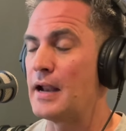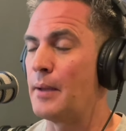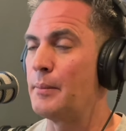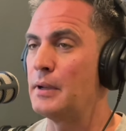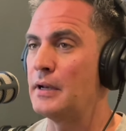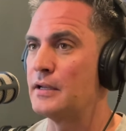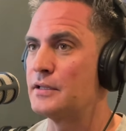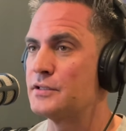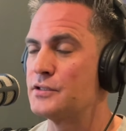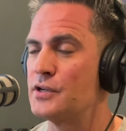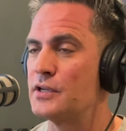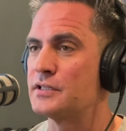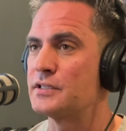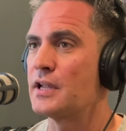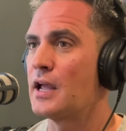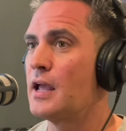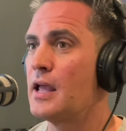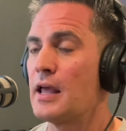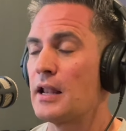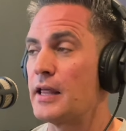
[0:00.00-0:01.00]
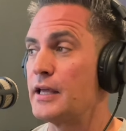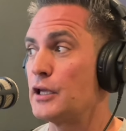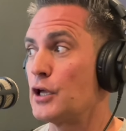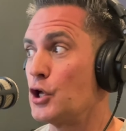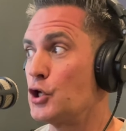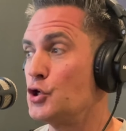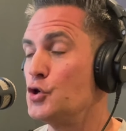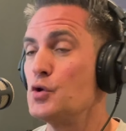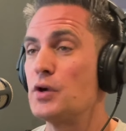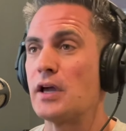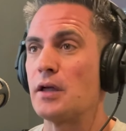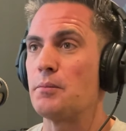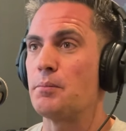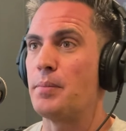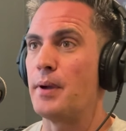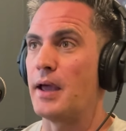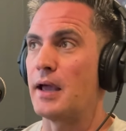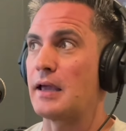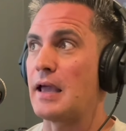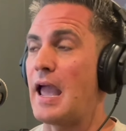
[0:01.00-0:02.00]
It's just like you can
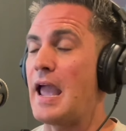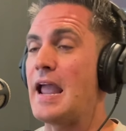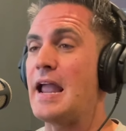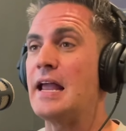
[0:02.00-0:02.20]
pick